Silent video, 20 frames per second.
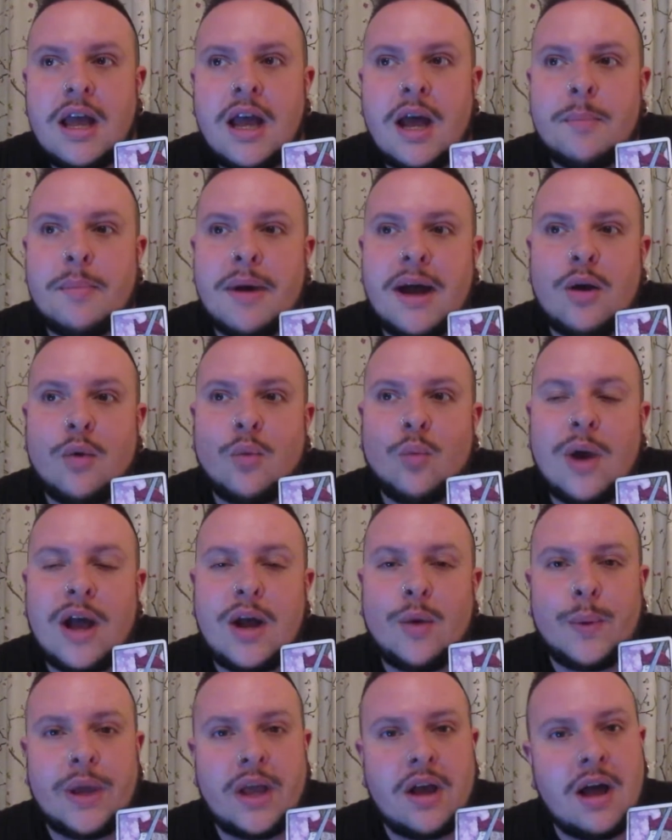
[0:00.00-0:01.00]
about
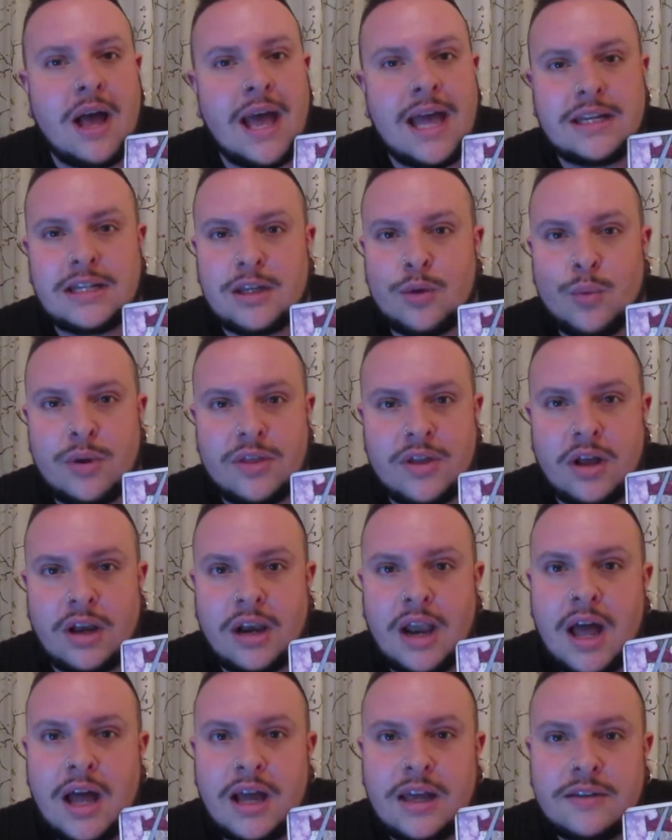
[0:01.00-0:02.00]
where we are heading with our
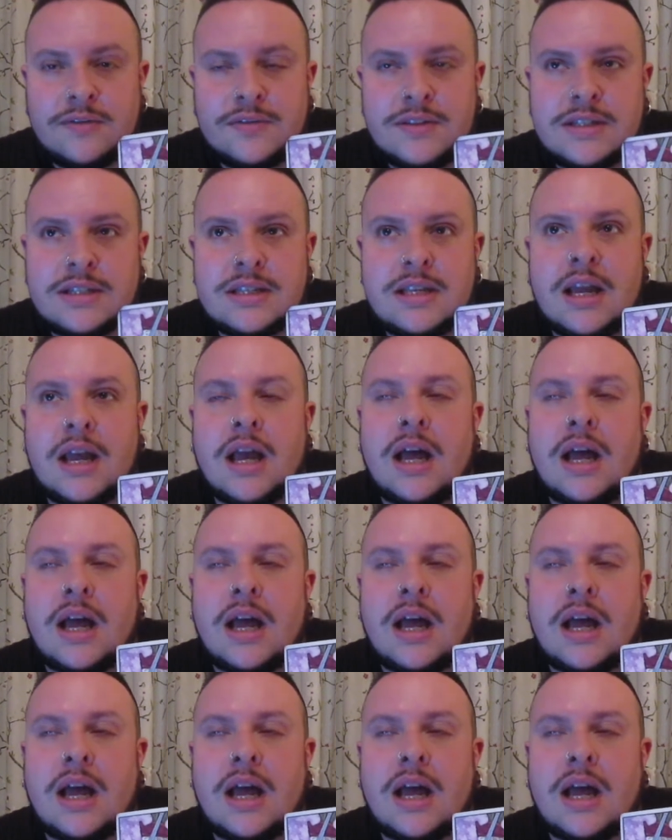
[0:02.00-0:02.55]
lives,